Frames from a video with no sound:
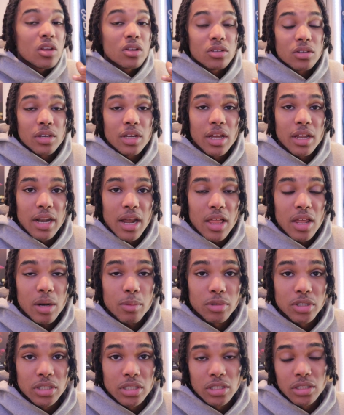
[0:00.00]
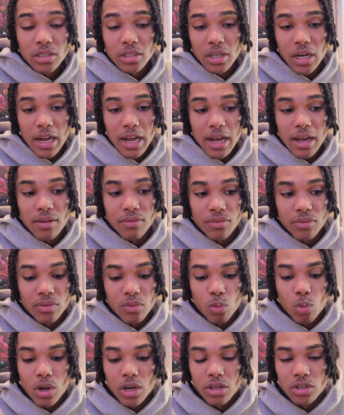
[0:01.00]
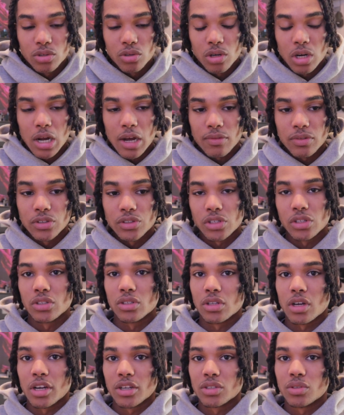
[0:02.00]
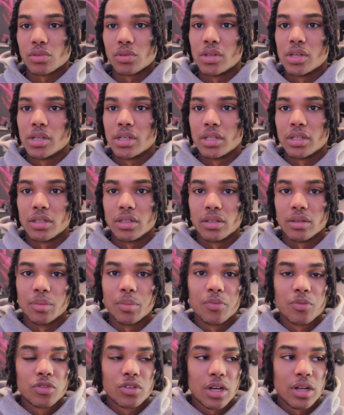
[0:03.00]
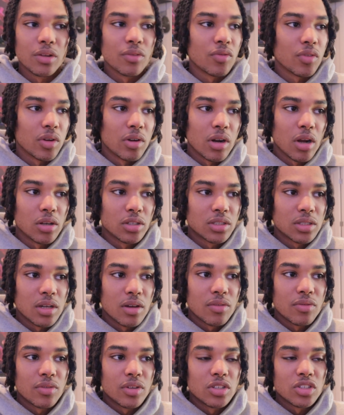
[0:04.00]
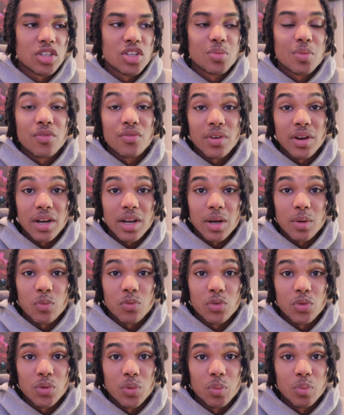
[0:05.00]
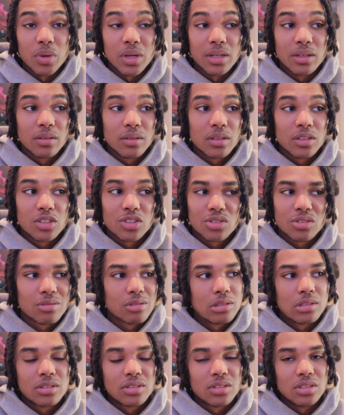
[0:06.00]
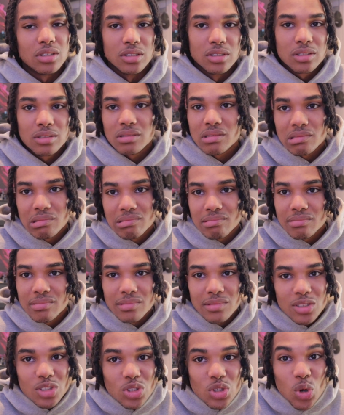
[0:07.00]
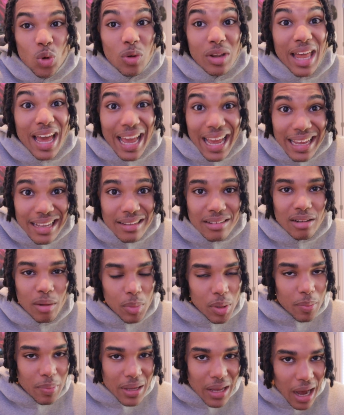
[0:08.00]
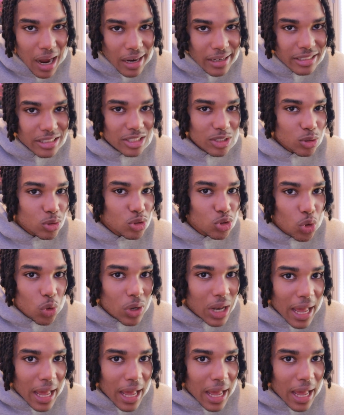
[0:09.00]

So yeah, now that I'm a senior, I've went into her office and talked to her and tried to figure out stuff. And she's been very helpful, but it's just, it's too late. I'm gonna be honest, it was too